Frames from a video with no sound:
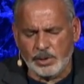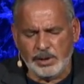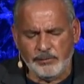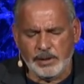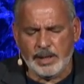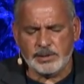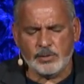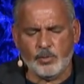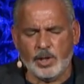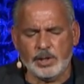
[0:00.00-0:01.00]
living as
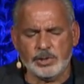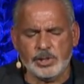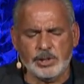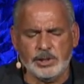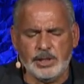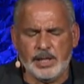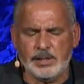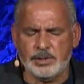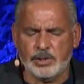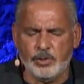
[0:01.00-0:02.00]
it was in the
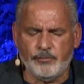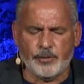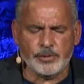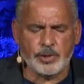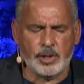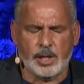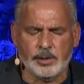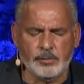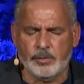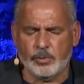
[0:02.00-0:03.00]
days that you first
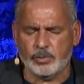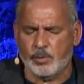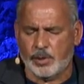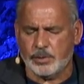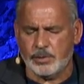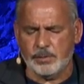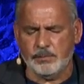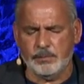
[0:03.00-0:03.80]
uttered those words.